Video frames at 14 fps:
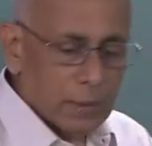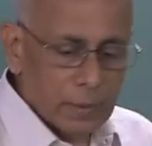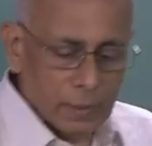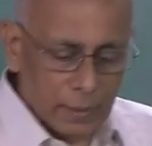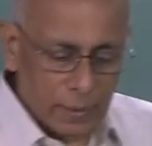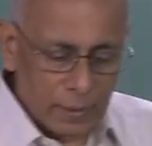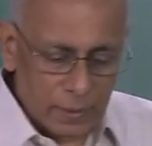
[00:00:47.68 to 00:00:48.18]

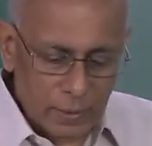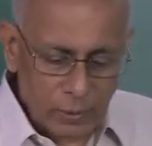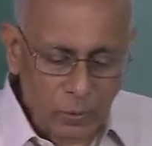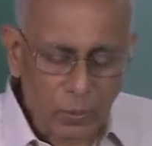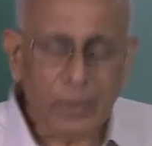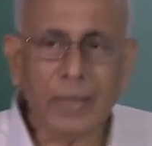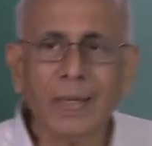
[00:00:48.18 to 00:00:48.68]
The,
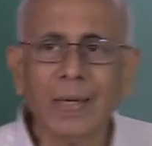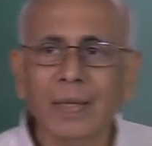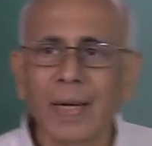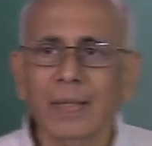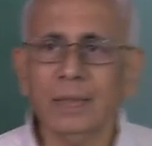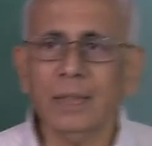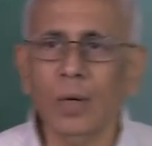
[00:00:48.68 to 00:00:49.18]
you will
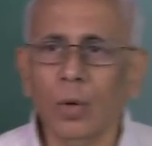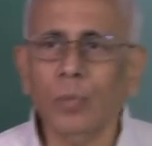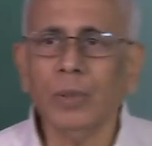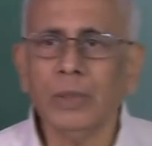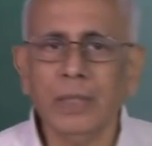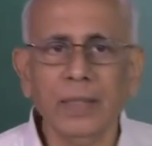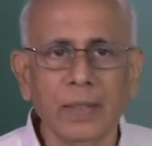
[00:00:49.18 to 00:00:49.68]
recognize the
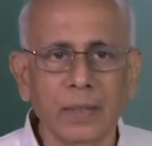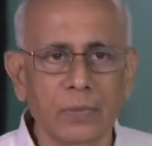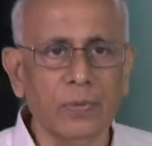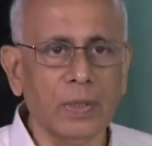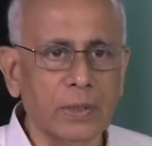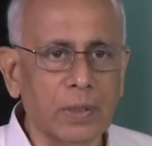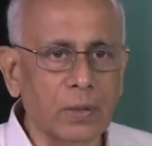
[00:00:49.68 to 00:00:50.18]
homogeneous
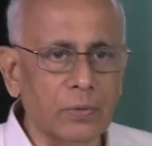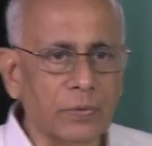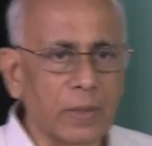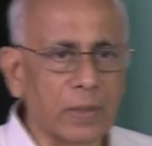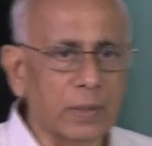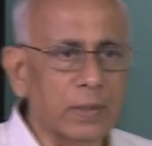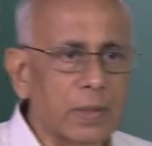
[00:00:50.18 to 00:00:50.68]
version of
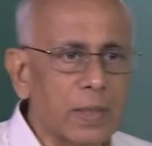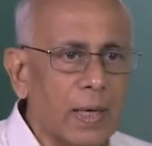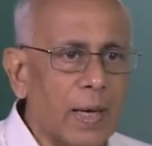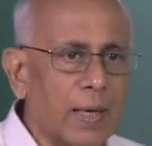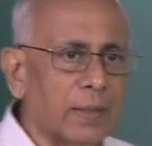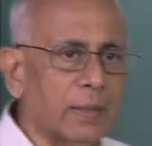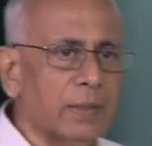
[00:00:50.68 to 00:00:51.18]
this
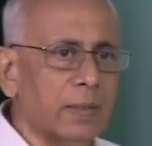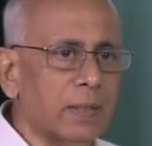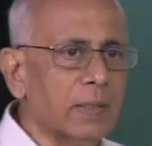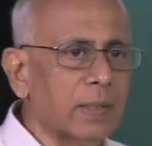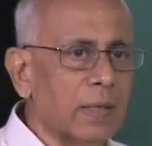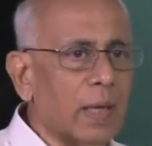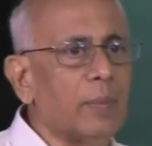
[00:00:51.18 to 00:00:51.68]
as
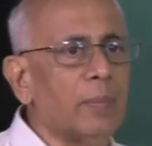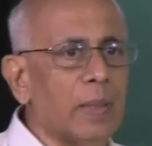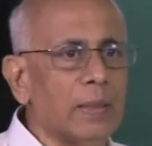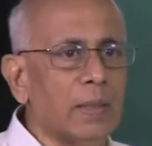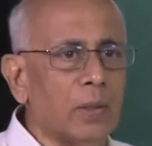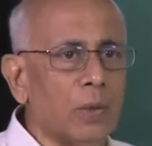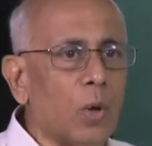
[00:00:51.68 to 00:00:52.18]

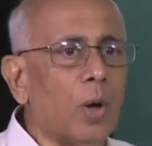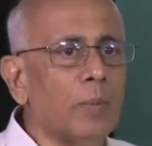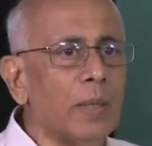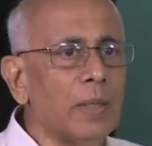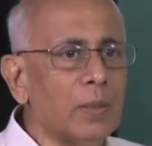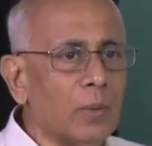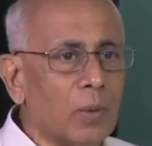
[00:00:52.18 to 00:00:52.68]
describing the
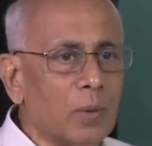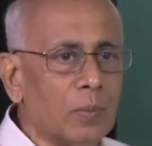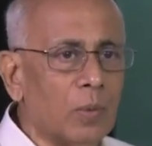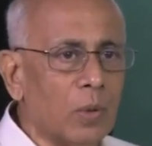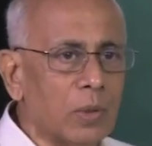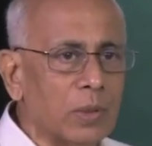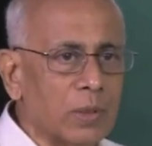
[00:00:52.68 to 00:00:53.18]
normal no
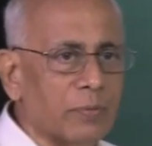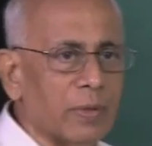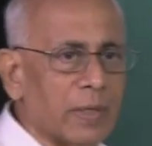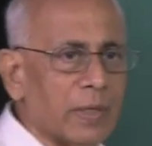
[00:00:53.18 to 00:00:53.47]
modes of a